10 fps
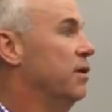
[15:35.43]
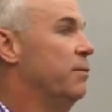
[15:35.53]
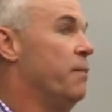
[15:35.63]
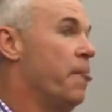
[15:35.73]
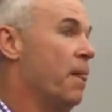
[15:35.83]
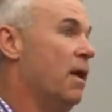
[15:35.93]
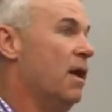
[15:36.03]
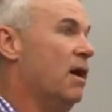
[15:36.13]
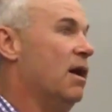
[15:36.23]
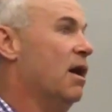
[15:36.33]

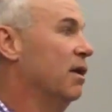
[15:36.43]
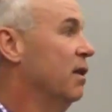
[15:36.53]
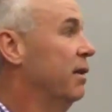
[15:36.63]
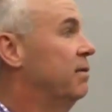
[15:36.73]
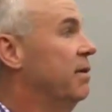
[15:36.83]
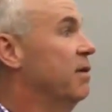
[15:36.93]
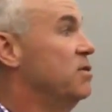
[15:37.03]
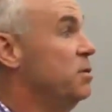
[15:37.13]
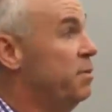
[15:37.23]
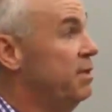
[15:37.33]
and unlike the L
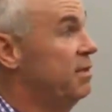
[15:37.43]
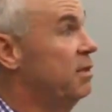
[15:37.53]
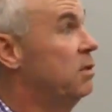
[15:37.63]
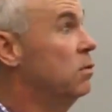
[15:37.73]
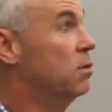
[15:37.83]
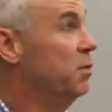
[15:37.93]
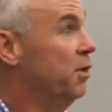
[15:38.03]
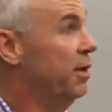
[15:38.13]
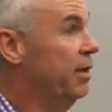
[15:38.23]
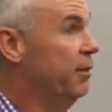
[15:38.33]
G B T Q
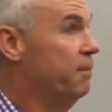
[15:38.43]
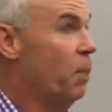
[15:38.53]
community,